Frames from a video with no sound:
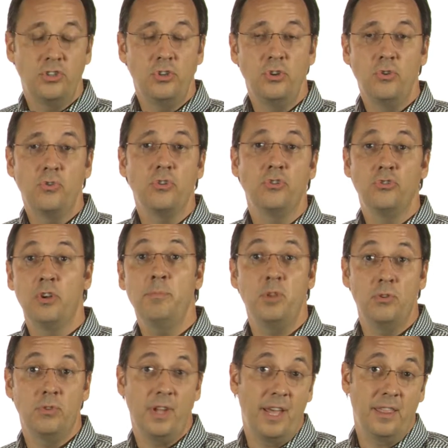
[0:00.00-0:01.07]
To
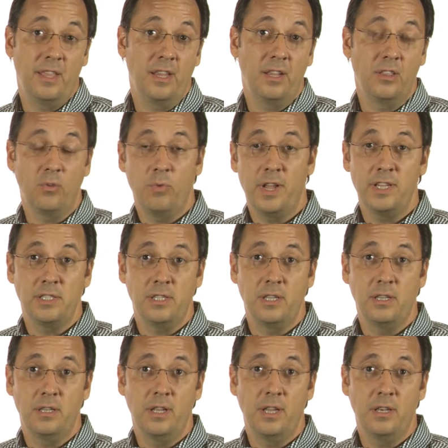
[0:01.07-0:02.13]
contribute, I think, in the ways
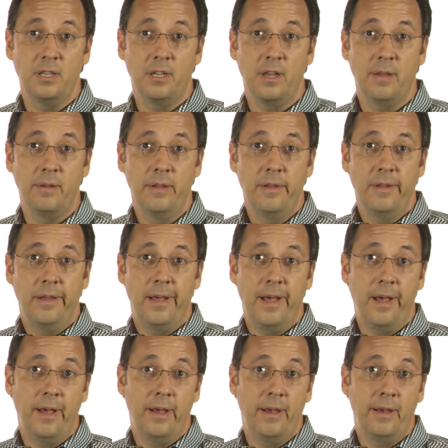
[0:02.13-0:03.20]
that, that uh,
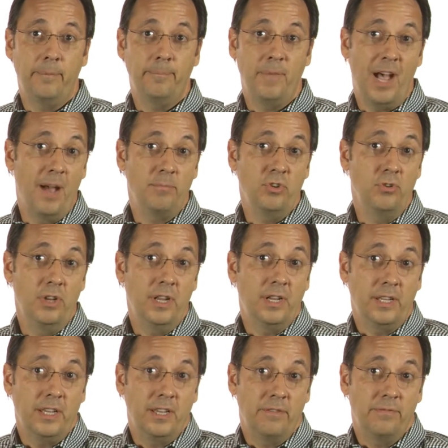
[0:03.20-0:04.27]
um, I'm
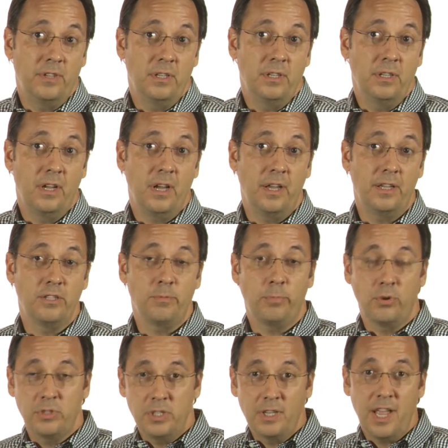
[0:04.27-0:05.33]
uniquely gifted uh, as a
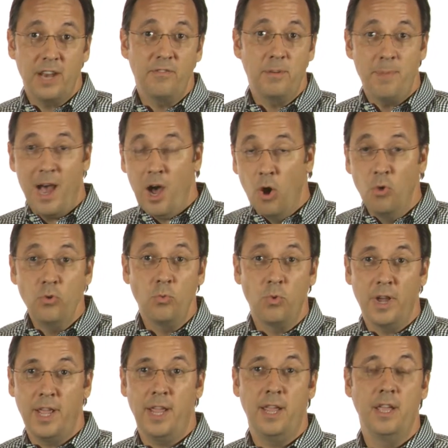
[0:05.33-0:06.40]
person, kind of in my own
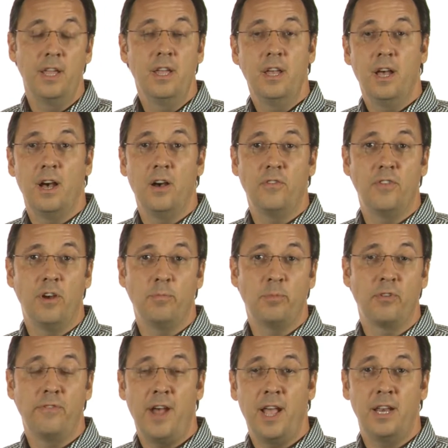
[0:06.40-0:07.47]
way of, of,
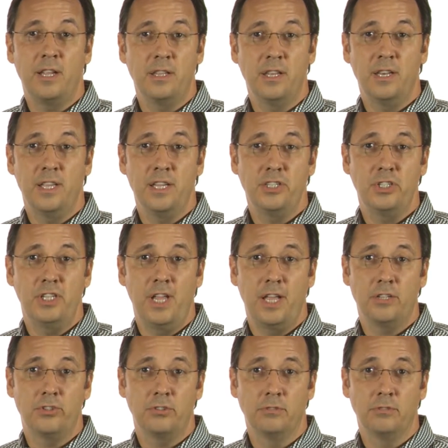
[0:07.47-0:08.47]
providing the DSG answer.